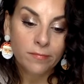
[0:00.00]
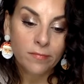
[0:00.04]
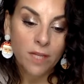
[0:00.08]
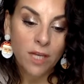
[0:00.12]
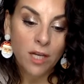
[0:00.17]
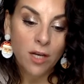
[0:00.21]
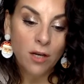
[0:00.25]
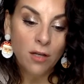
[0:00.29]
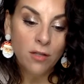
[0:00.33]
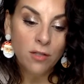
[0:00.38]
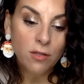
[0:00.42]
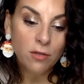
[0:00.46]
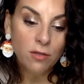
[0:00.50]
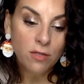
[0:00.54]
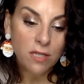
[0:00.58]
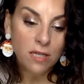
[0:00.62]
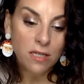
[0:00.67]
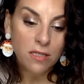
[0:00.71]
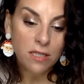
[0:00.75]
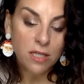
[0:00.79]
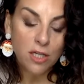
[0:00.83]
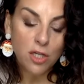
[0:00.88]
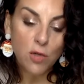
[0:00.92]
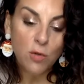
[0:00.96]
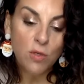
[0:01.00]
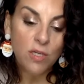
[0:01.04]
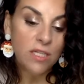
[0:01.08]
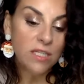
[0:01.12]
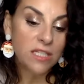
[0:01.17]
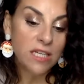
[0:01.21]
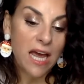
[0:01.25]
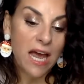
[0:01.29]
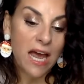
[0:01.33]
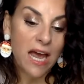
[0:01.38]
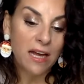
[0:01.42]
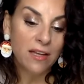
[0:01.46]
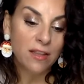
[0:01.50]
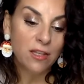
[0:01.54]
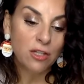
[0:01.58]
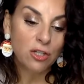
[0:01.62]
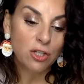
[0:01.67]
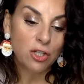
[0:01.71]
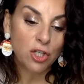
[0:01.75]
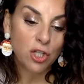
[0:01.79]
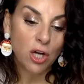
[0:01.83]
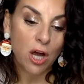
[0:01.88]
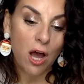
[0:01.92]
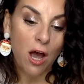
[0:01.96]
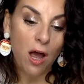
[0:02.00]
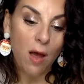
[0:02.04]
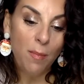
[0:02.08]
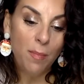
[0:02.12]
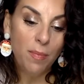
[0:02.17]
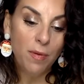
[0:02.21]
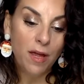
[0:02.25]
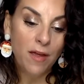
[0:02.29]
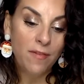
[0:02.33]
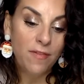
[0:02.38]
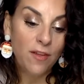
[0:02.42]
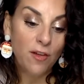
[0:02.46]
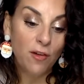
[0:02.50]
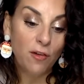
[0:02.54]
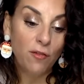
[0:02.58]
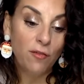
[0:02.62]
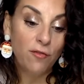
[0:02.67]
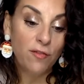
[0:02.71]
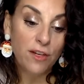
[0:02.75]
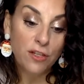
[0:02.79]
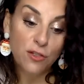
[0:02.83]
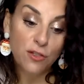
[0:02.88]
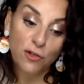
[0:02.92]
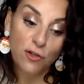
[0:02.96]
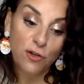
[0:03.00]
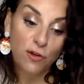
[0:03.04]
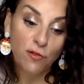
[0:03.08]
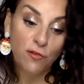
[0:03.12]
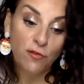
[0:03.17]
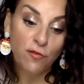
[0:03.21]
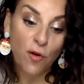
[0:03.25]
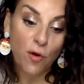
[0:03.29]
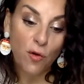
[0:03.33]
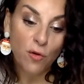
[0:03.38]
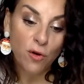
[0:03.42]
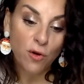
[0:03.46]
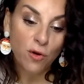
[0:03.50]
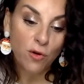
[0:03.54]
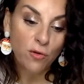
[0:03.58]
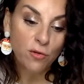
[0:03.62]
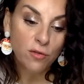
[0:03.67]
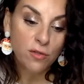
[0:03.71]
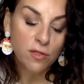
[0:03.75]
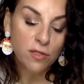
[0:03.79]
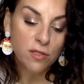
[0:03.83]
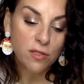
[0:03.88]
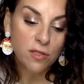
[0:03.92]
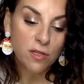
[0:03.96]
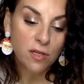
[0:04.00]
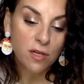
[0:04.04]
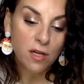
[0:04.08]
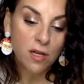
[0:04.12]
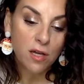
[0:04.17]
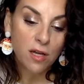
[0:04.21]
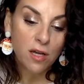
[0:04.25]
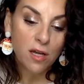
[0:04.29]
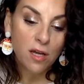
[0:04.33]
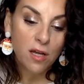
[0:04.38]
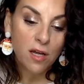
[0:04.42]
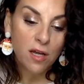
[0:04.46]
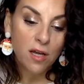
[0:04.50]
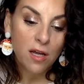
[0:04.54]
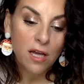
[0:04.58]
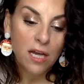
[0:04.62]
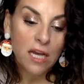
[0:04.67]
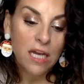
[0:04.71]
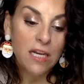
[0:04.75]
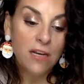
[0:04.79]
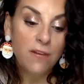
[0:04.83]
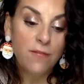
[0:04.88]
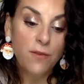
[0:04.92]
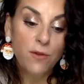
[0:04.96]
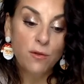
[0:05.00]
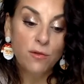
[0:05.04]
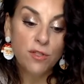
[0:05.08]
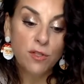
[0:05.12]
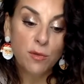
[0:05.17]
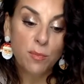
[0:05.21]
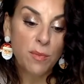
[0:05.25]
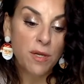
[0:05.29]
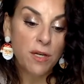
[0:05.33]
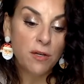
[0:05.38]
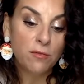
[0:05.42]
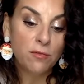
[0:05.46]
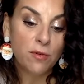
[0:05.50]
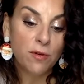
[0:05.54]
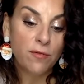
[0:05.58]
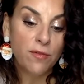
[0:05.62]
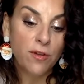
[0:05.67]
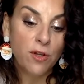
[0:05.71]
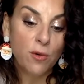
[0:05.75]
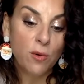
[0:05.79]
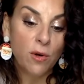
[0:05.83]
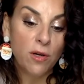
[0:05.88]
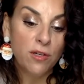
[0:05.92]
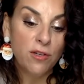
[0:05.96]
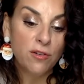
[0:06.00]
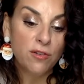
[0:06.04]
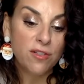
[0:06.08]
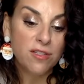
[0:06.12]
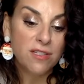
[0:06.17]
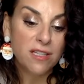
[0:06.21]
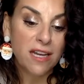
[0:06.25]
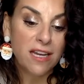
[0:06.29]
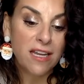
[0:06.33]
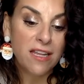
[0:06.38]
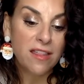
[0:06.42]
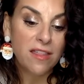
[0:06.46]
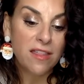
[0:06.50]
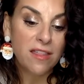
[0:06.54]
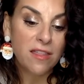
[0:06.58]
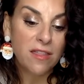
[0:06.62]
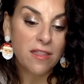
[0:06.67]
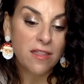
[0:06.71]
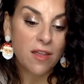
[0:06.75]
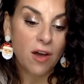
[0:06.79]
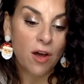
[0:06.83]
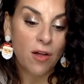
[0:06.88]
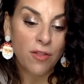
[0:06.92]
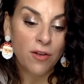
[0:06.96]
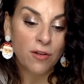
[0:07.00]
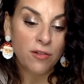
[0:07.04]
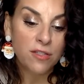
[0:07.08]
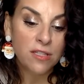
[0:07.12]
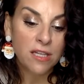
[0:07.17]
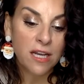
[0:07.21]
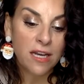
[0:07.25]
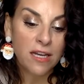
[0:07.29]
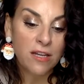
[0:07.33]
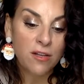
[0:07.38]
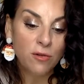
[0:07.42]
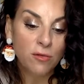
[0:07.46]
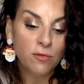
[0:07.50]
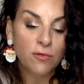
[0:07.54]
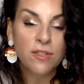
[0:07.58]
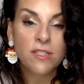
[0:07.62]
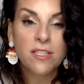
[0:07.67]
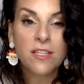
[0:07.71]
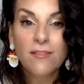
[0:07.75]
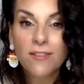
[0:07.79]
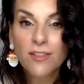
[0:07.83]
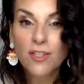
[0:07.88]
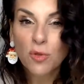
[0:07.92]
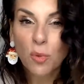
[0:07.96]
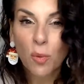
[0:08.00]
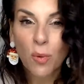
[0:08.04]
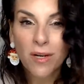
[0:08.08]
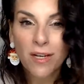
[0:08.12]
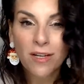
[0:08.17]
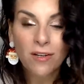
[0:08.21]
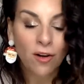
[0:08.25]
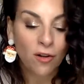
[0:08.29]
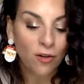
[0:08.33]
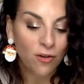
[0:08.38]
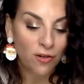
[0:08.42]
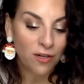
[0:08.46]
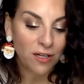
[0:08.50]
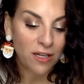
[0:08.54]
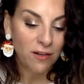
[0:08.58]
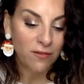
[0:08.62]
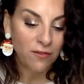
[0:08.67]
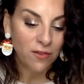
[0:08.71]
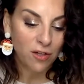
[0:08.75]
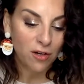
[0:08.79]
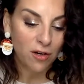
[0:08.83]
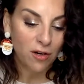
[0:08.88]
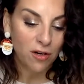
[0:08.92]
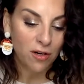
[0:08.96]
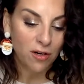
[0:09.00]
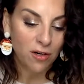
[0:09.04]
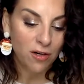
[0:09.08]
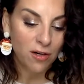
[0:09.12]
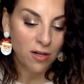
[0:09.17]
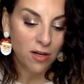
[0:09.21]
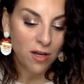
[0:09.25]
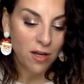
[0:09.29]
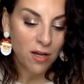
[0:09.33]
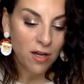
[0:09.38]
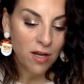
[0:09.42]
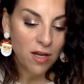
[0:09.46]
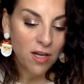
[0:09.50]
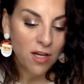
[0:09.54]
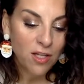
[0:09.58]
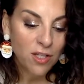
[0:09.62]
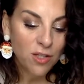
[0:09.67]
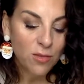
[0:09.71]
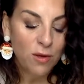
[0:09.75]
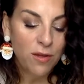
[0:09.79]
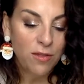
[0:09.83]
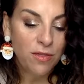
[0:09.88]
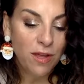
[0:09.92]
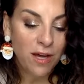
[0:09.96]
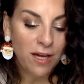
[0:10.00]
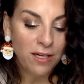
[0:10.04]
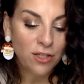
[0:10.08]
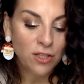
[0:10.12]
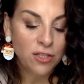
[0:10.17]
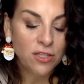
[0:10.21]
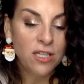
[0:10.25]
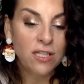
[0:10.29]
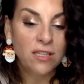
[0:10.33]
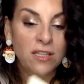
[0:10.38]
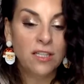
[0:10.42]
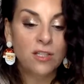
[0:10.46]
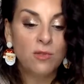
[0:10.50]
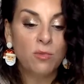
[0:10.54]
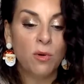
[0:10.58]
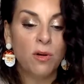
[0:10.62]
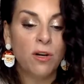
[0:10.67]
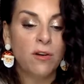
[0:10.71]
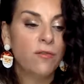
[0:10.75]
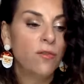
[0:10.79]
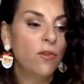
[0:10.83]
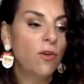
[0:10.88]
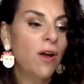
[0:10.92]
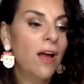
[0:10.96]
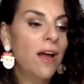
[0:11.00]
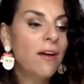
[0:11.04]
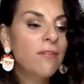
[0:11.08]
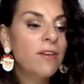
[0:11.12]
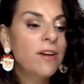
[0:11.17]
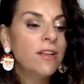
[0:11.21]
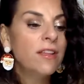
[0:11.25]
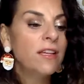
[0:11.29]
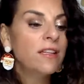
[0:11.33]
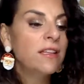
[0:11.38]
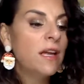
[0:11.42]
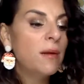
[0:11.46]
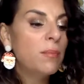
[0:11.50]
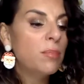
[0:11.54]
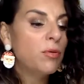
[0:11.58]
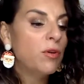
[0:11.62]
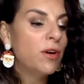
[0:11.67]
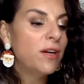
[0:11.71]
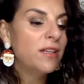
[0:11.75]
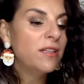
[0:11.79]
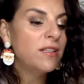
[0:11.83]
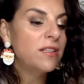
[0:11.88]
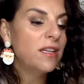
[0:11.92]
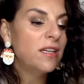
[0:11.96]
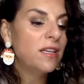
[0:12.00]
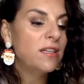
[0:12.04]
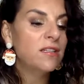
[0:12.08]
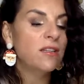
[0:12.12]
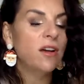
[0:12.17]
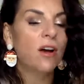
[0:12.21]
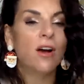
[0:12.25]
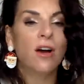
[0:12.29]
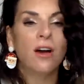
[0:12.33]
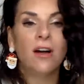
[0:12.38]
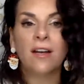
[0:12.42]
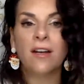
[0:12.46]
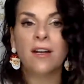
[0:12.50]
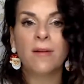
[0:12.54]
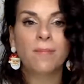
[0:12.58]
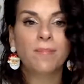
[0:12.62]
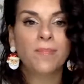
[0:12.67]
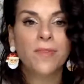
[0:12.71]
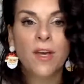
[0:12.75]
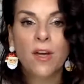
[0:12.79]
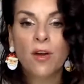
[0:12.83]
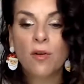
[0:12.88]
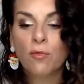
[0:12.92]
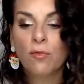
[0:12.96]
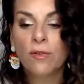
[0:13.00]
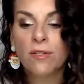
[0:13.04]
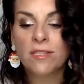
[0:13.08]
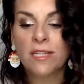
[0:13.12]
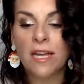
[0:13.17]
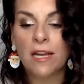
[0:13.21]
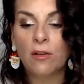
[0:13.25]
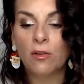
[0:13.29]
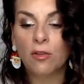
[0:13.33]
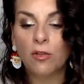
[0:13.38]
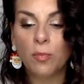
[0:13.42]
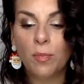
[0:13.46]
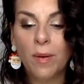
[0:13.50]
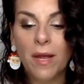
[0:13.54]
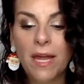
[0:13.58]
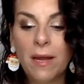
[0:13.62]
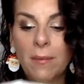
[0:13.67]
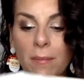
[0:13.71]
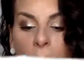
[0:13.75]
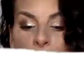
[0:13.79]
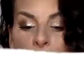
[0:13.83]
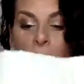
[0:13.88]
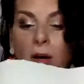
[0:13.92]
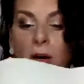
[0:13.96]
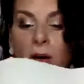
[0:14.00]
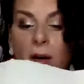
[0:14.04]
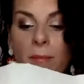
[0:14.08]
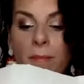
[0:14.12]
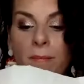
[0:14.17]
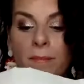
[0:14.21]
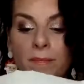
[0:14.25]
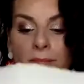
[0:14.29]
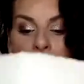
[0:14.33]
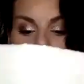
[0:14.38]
It also says that you can tag their shop and they'll feature your photos. And if you submit a review on your site, on their site, you'll receive a $20 gift card. So I just think that's wonderful. Everything they print is on recycled paper.